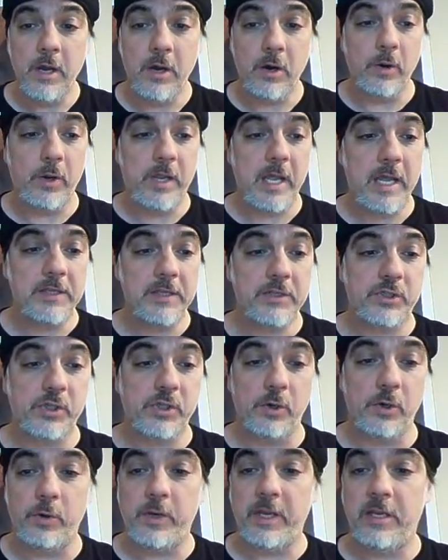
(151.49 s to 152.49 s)
Okay,
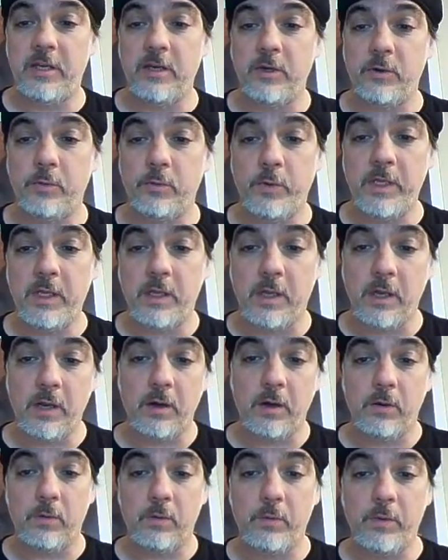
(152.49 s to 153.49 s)
so here we
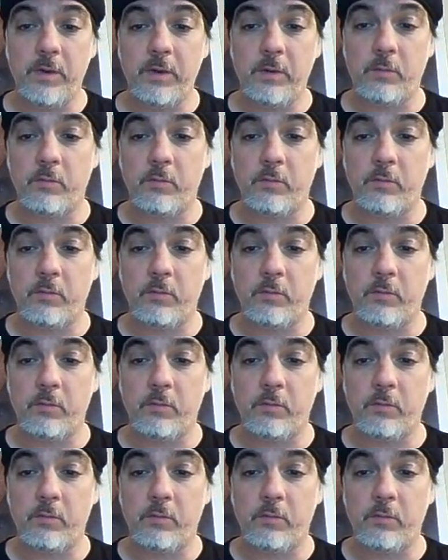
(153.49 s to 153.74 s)
go.